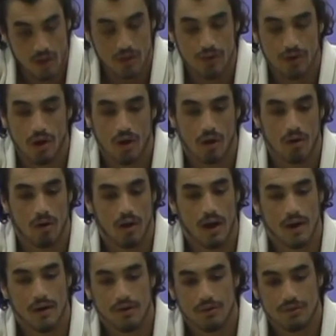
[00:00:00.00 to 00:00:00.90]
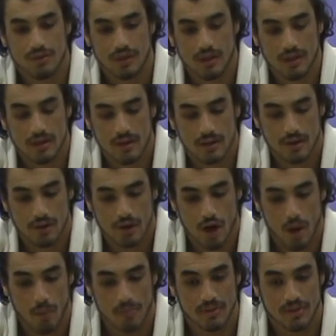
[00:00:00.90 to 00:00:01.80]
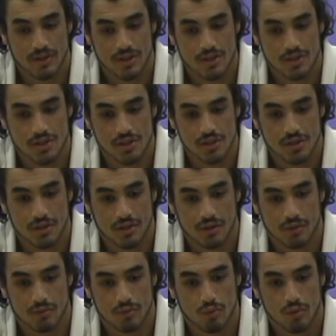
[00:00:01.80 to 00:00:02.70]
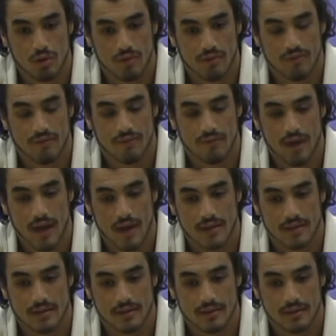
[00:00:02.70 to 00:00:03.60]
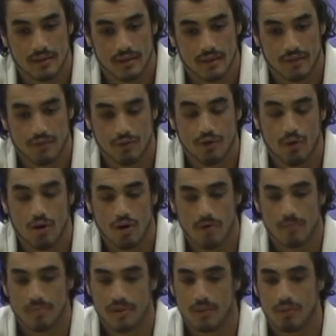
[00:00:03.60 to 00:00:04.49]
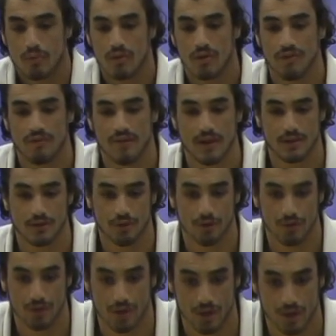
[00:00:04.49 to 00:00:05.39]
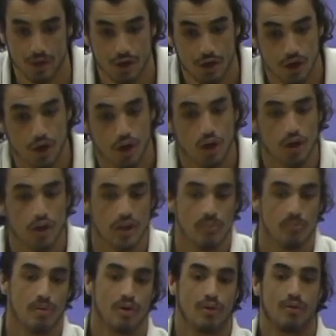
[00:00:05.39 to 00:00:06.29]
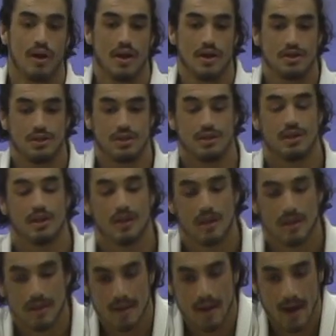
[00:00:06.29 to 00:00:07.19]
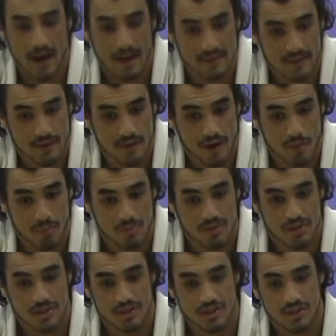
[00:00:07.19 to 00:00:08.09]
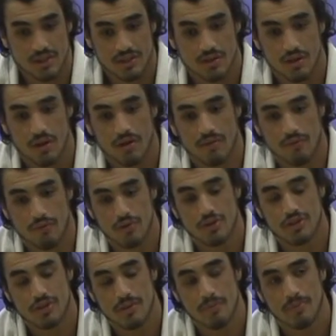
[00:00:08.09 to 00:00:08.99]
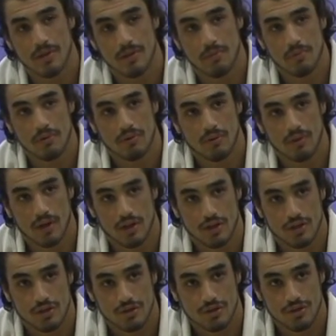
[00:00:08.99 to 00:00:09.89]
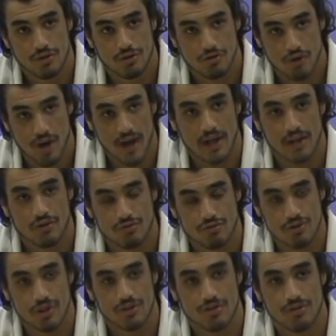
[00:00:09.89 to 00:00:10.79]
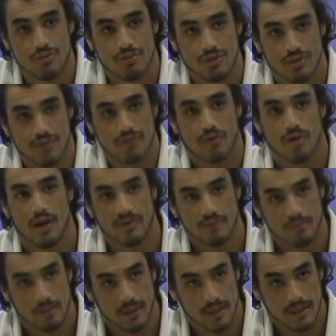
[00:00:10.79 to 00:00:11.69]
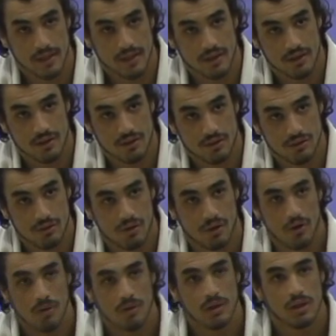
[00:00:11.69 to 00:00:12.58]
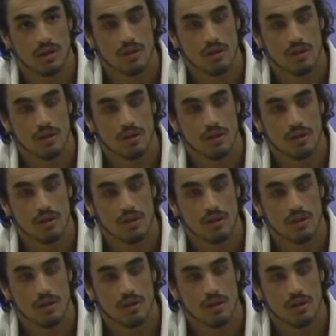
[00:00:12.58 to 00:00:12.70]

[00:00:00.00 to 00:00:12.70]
No, I don't think competition will affect, if you don't compete, will affect your learning progression. I think competition is for some people and training jiu-jitsu is for everybody, you know?